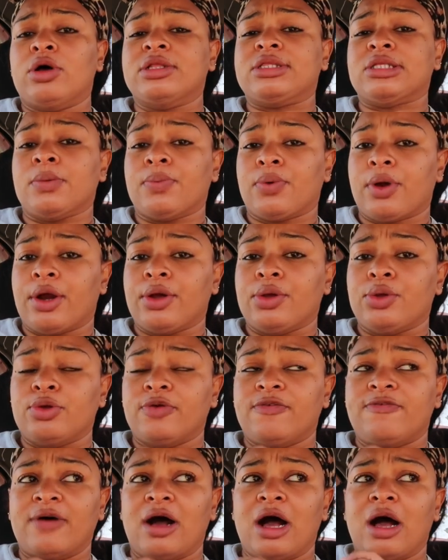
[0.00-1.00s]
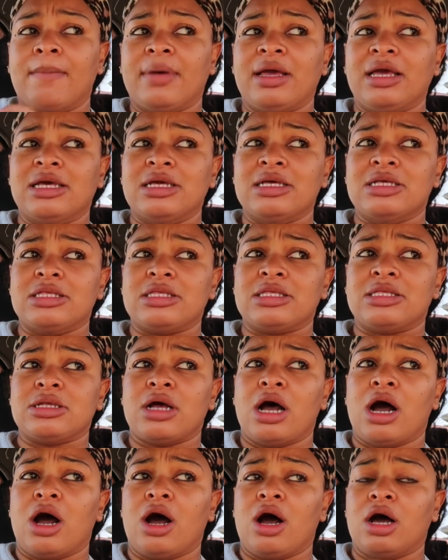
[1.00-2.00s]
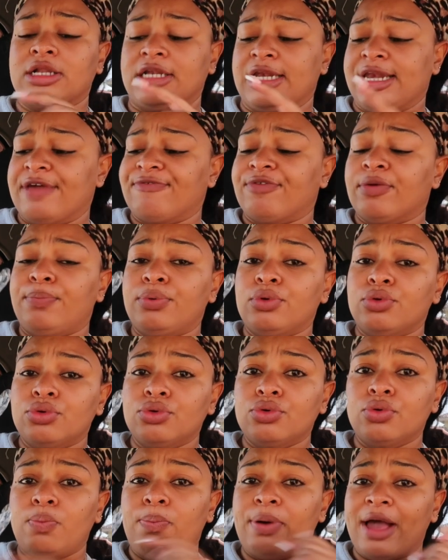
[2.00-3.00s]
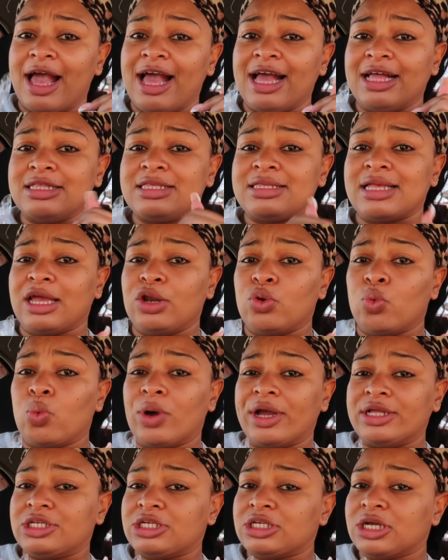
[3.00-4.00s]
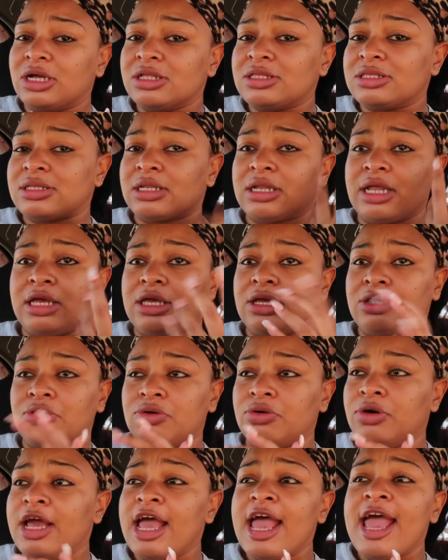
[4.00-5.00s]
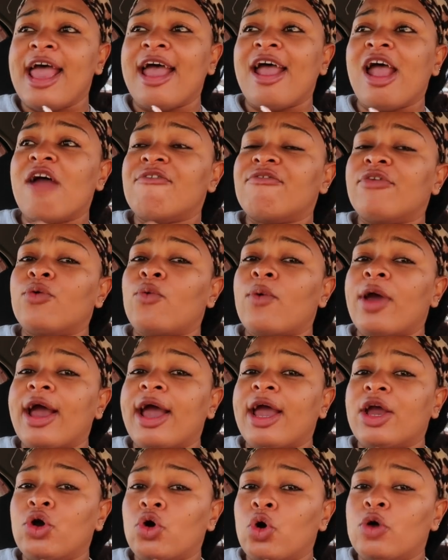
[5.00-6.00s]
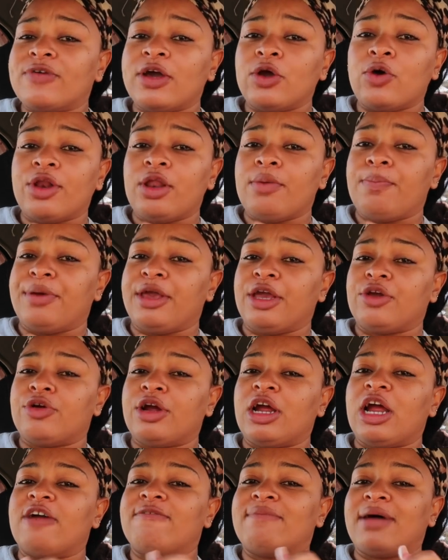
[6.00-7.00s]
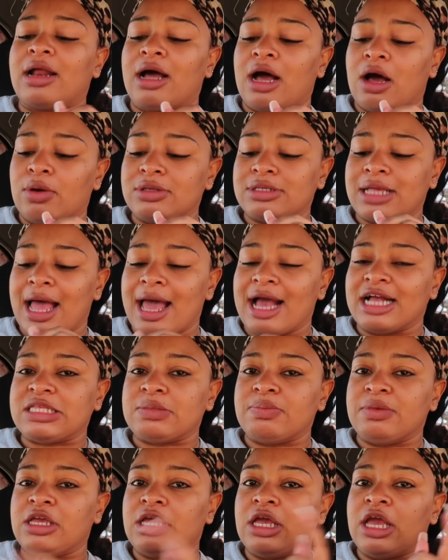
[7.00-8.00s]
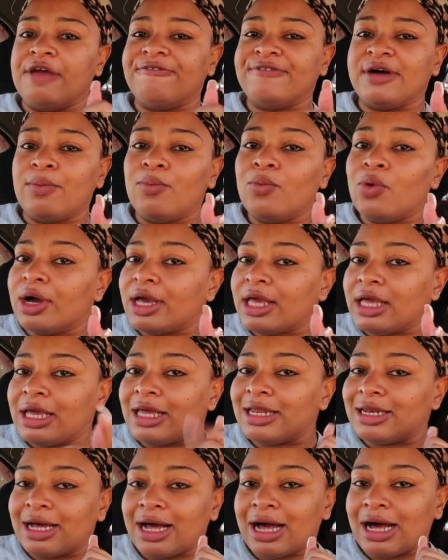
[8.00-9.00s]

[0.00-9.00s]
temporary uniform is navy blue pants and white shirts. Like, you know, everywhere I go, if I go in a bakery, everybody always asks me if I'm working in a